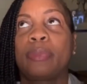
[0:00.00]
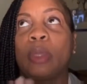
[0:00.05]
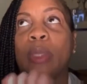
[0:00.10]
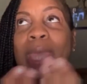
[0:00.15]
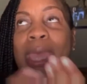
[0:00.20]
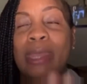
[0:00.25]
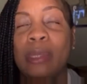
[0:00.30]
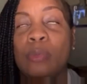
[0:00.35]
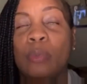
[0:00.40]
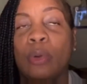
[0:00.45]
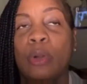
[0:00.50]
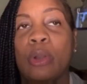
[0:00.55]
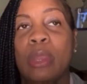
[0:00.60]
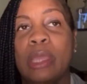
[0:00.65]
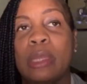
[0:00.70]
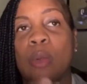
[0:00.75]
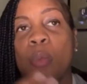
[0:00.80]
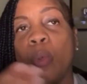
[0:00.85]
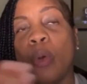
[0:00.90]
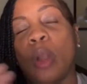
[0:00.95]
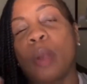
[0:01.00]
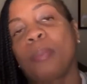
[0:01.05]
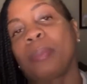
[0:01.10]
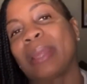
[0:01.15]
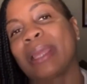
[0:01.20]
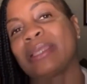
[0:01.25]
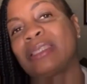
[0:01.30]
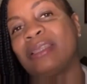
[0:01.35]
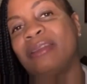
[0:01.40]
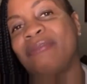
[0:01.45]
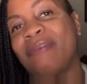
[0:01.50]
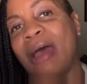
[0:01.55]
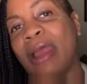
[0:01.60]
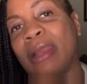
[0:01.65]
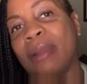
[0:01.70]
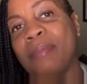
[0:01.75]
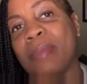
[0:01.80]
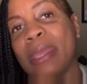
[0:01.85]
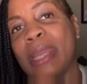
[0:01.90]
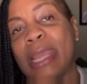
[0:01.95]
N-word in a workplace
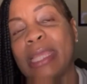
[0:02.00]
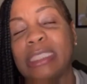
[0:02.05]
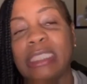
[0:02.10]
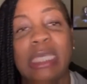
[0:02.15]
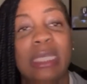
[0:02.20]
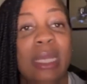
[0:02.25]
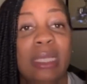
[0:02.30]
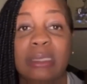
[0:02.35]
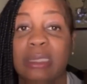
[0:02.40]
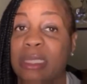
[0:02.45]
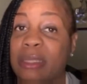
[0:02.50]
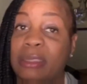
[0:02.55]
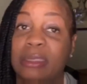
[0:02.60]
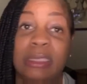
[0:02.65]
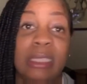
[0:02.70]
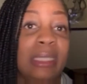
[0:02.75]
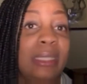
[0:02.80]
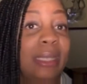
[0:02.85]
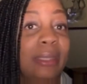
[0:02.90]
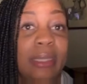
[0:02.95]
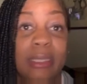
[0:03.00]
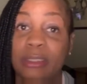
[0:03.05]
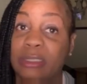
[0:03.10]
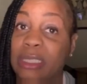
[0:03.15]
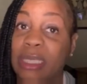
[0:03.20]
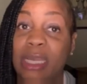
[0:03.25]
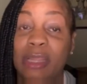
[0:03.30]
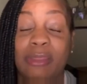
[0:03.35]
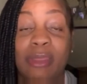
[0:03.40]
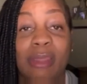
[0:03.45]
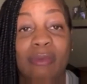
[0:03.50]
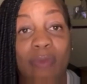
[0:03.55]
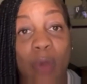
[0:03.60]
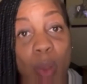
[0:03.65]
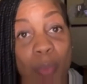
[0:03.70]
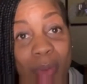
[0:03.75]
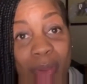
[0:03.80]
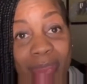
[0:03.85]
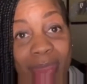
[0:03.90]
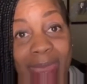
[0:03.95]
environment, and she doesn't see that there's anything
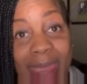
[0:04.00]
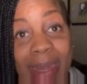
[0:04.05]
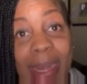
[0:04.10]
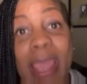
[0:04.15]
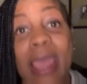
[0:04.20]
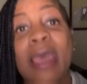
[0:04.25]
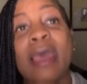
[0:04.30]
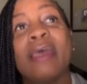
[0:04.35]
wrong with that.